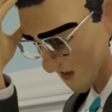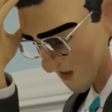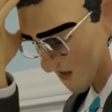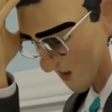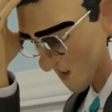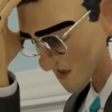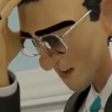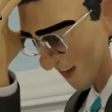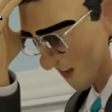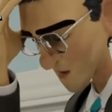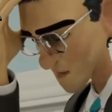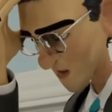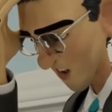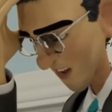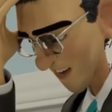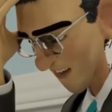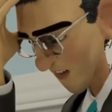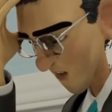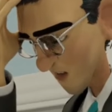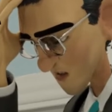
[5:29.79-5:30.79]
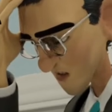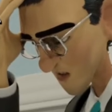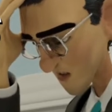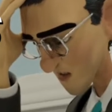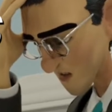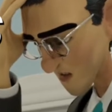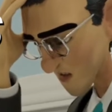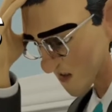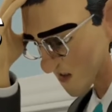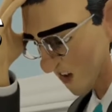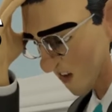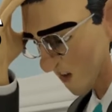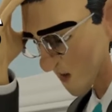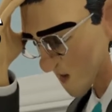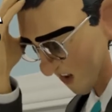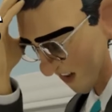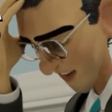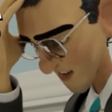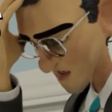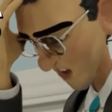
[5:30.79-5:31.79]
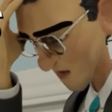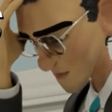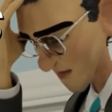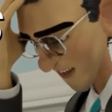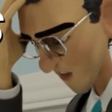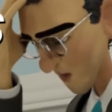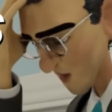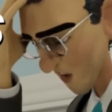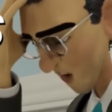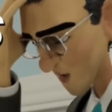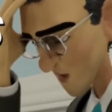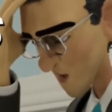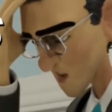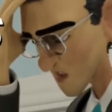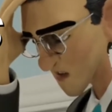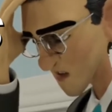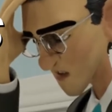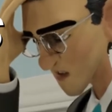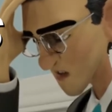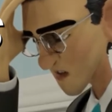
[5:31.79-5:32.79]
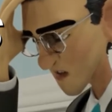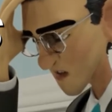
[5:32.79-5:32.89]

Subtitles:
into their mind and write them in their hearts.